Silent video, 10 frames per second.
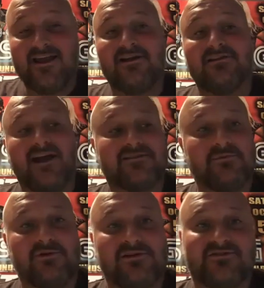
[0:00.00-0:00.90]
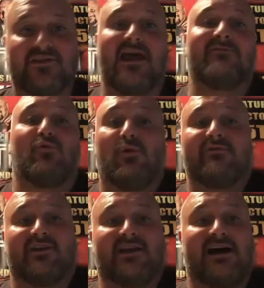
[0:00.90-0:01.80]
collectible, and it's kind of a one
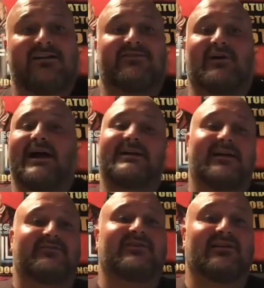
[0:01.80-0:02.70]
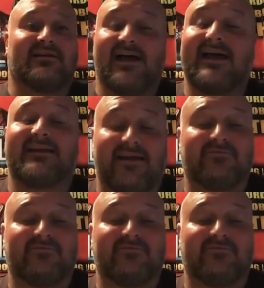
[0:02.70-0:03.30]
of a kind. So I had to have a